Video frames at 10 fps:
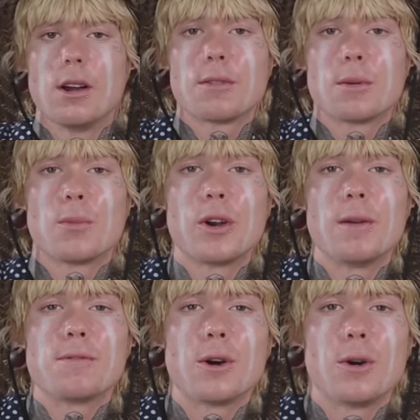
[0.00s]
For more
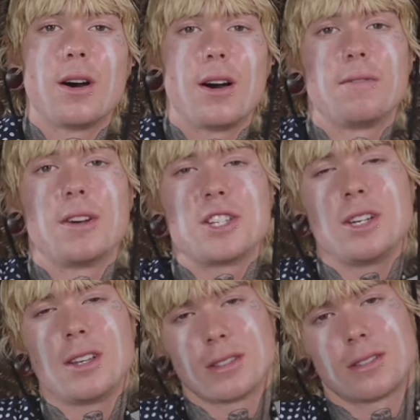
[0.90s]
info on
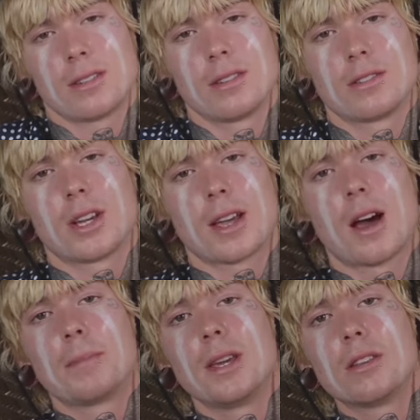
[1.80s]
vegginess, check
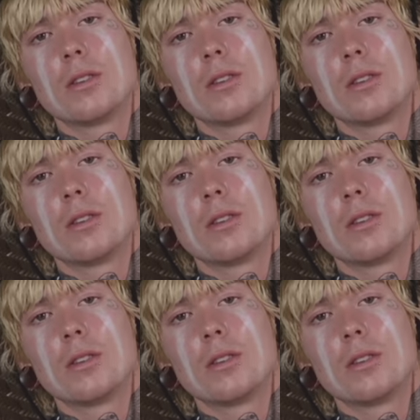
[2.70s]
out peta